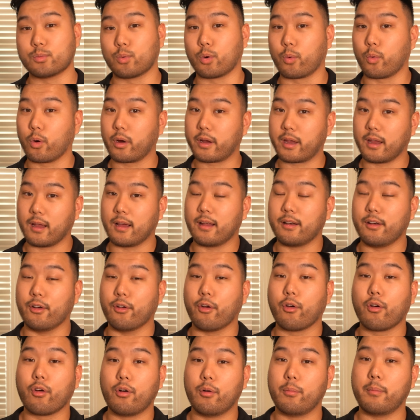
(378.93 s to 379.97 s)
We're working on
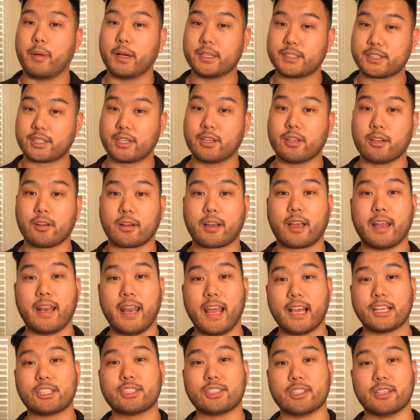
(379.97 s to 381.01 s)
neuromuscular
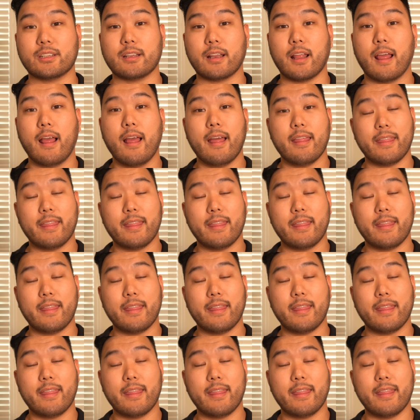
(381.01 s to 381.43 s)
connection.